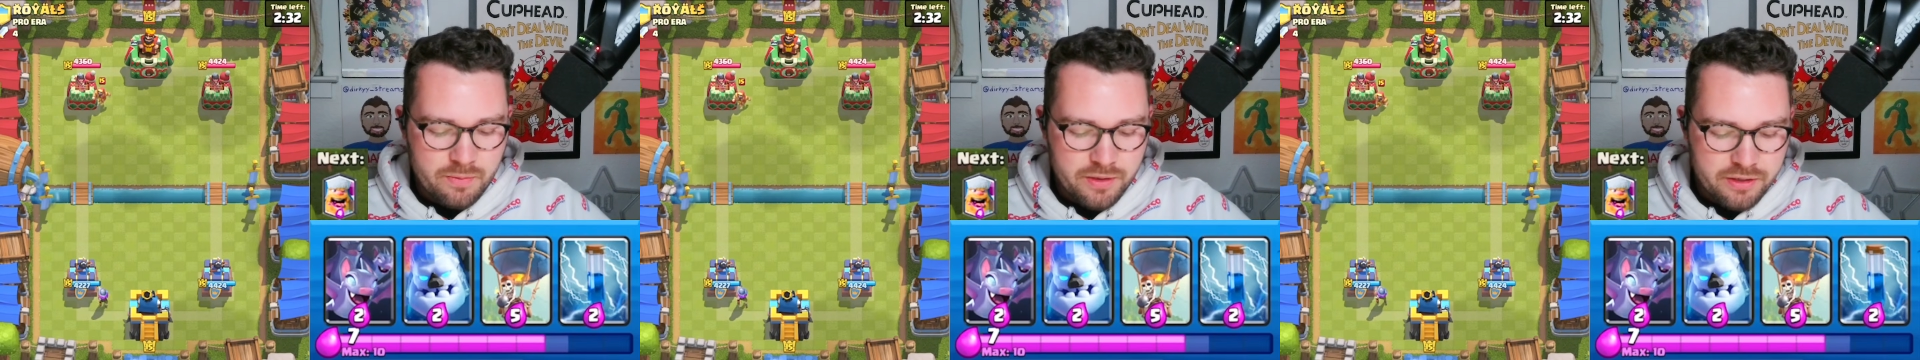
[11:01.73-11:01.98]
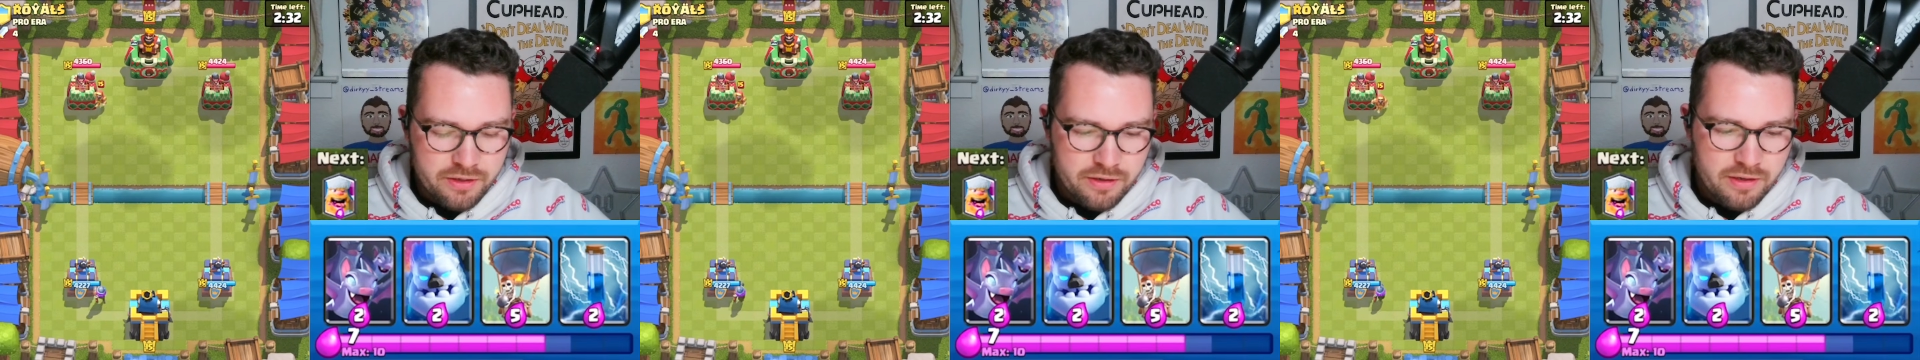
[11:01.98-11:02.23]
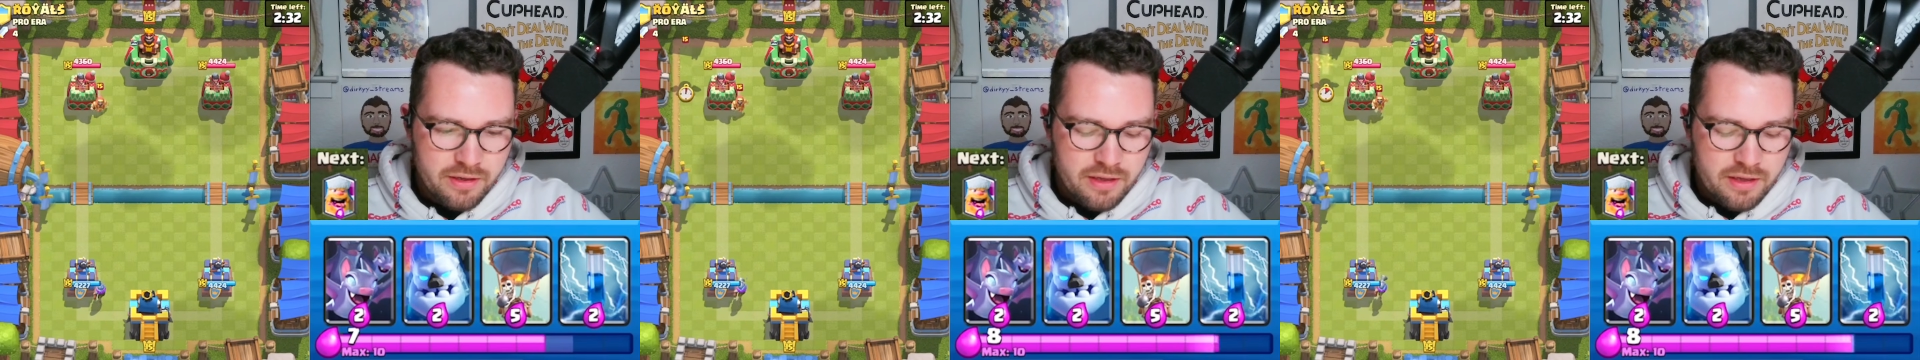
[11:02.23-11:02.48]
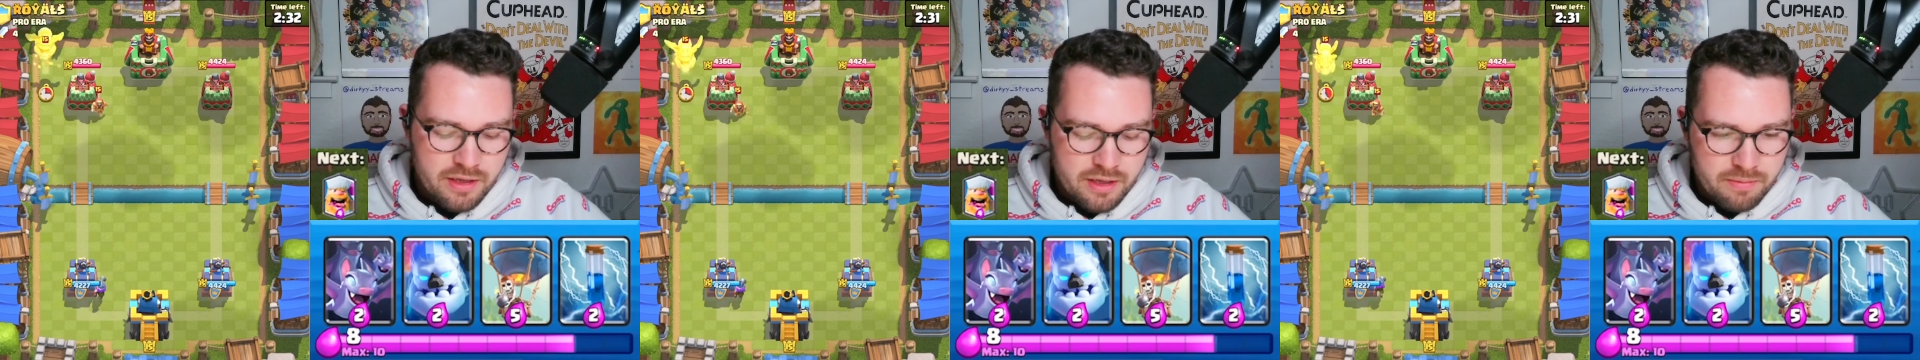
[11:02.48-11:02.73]
wizard
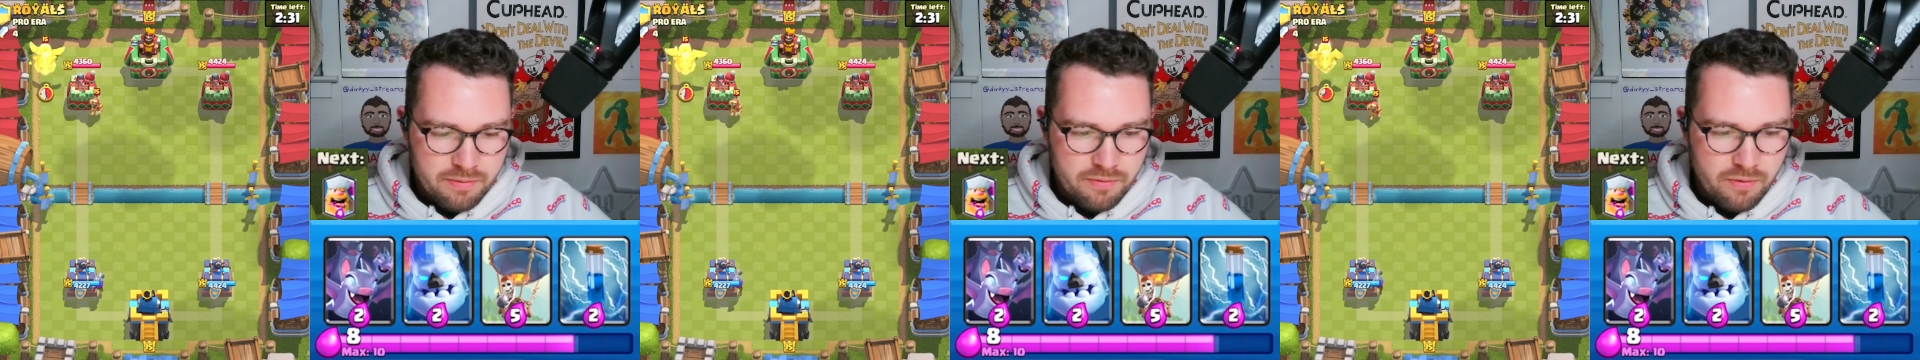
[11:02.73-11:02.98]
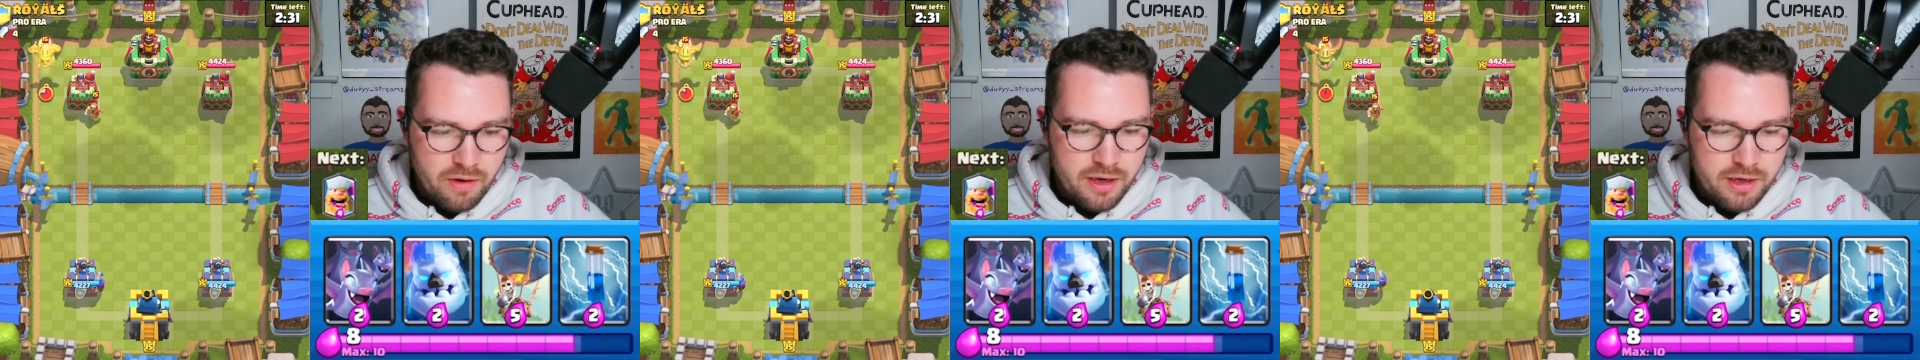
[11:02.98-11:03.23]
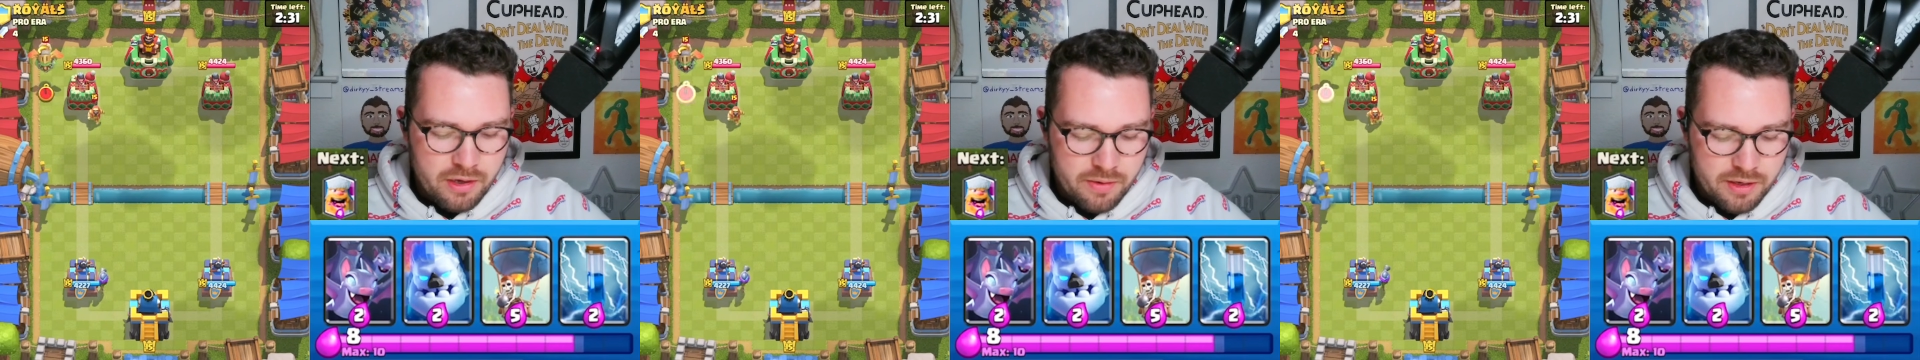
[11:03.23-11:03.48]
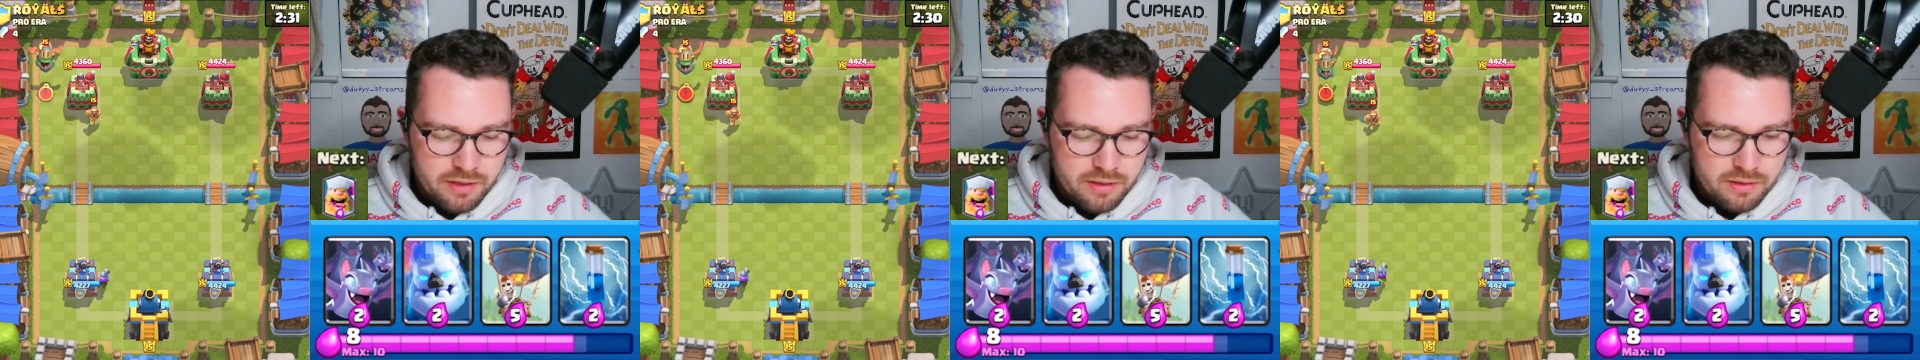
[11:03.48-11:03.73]
before I go
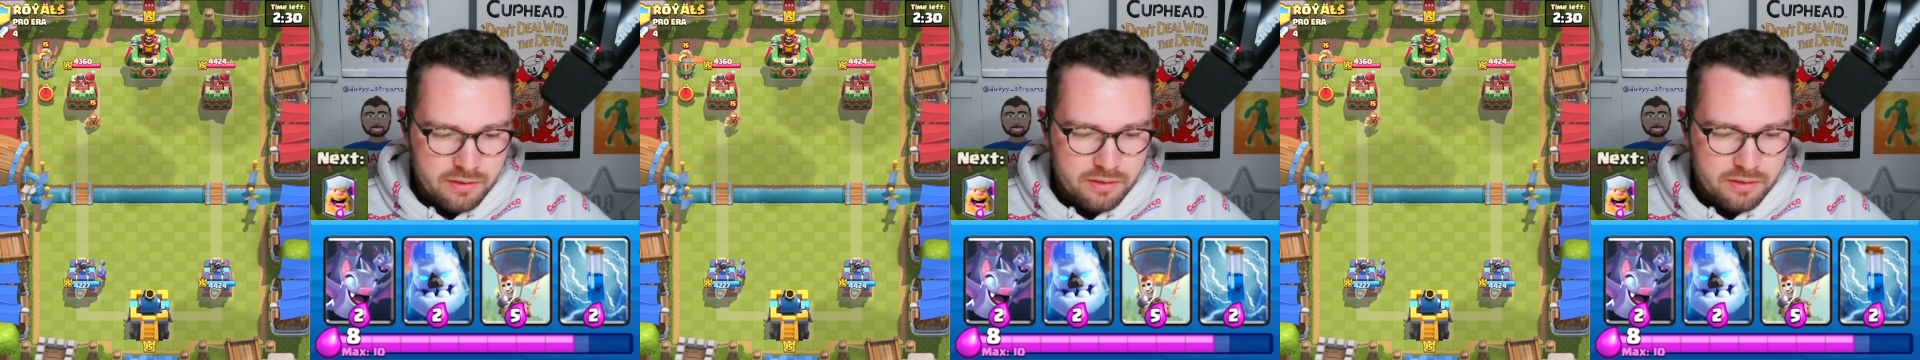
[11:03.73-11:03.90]
in.